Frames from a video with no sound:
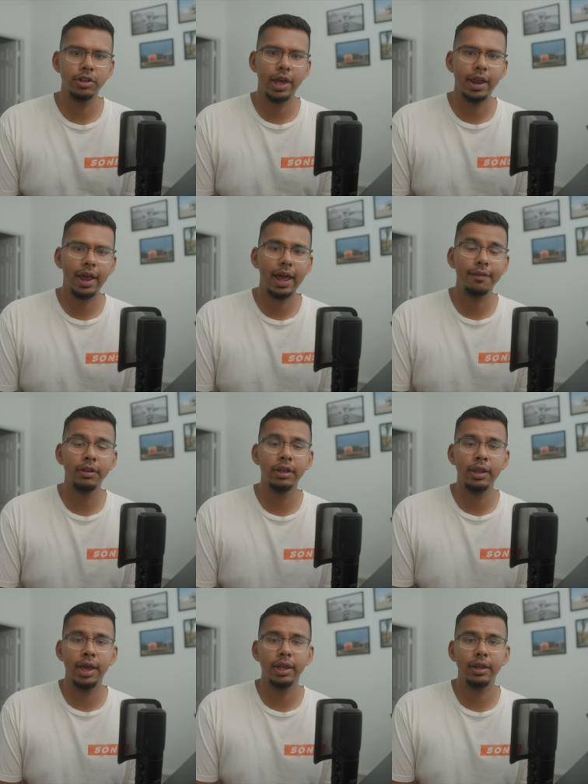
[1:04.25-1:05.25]
that having a
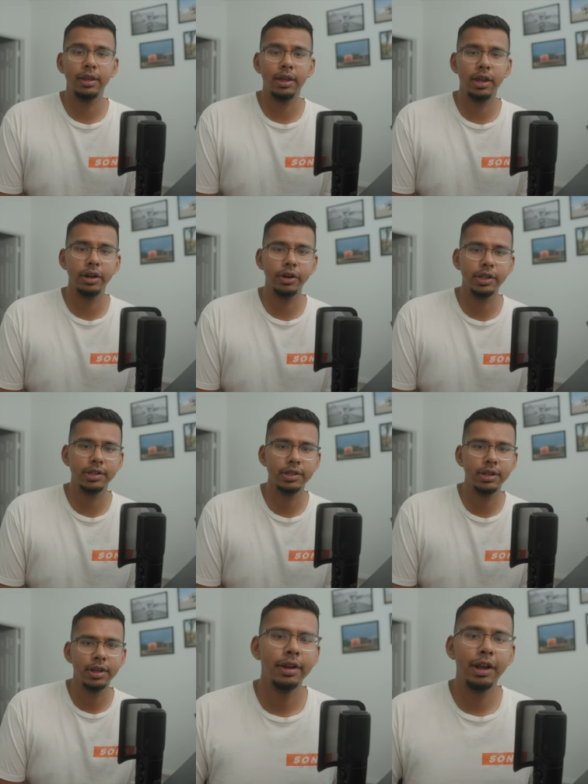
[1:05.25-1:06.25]
Leica carries.
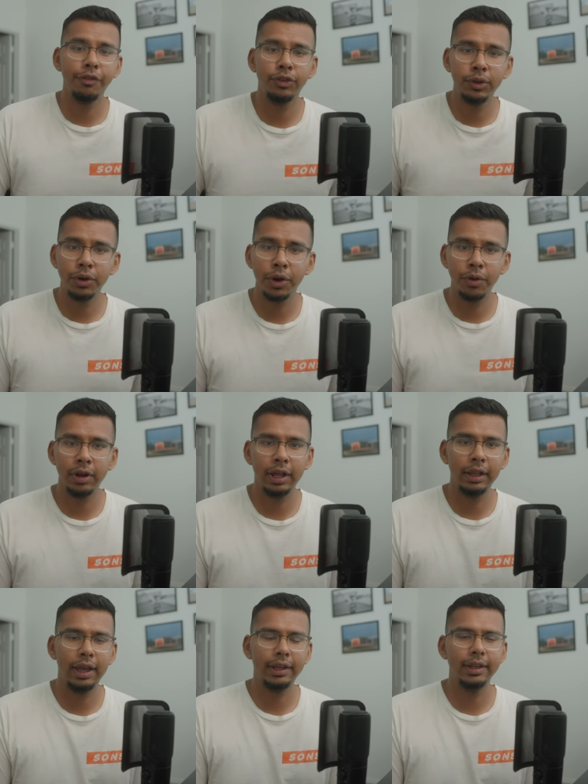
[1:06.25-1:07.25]
Now, if you own a
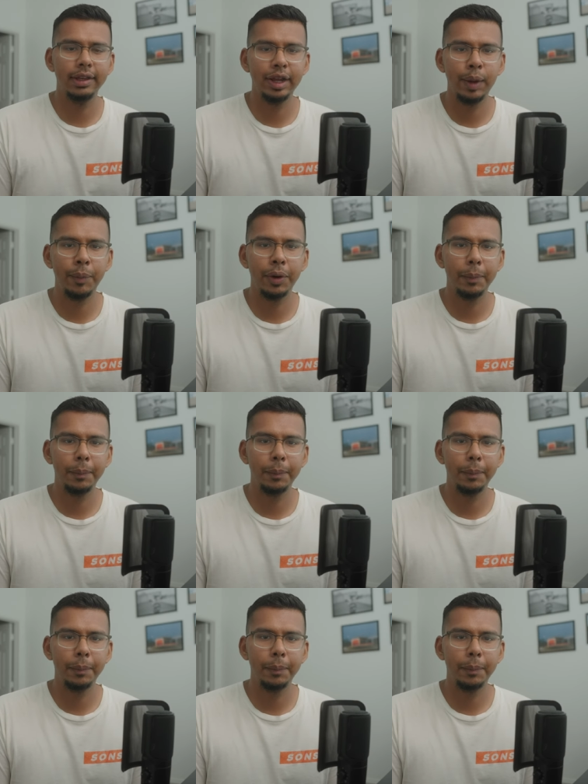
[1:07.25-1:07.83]
Leica camera,